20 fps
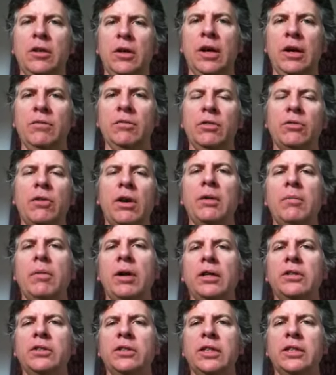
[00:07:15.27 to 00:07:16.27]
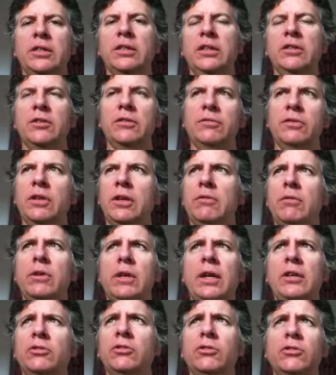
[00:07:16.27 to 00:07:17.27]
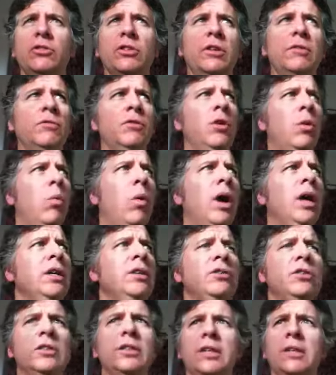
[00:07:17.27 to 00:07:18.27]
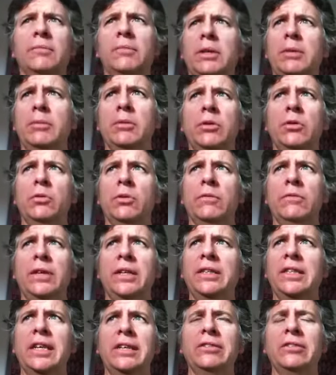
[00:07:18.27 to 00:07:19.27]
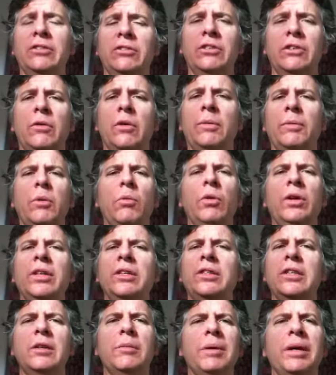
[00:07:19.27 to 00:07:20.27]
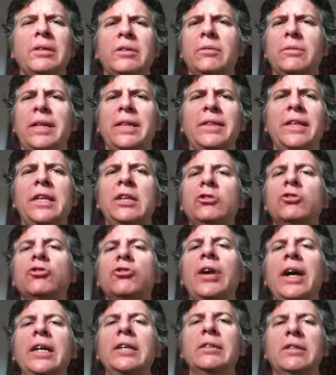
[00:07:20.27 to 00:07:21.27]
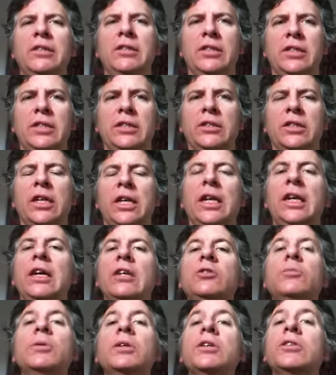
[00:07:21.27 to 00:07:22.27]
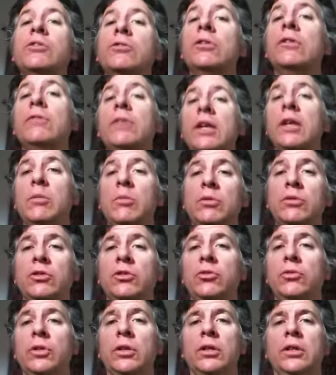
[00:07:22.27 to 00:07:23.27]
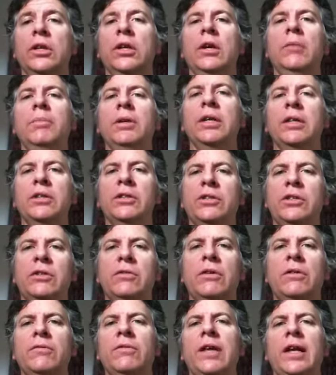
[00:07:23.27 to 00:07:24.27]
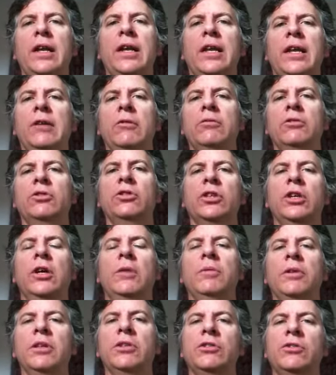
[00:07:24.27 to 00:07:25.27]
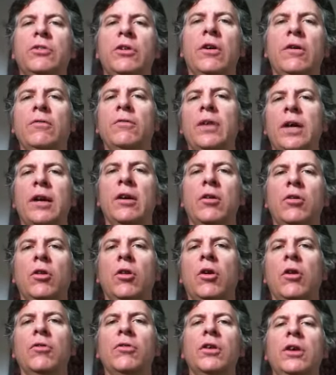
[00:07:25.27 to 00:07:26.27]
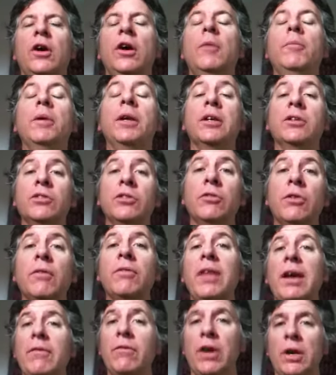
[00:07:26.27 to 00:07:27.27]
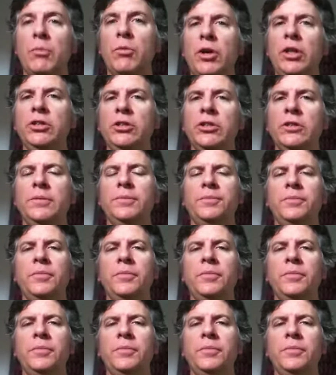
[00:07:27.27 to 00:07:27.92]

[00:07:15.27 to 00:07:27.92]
having the right mindset does. If you ever ask yourself, why is it that people who are fantastic, what is it about them that they attract these things? It's because they're available to them, because they're of that language, because they're of that cloth, because they're of that vibration.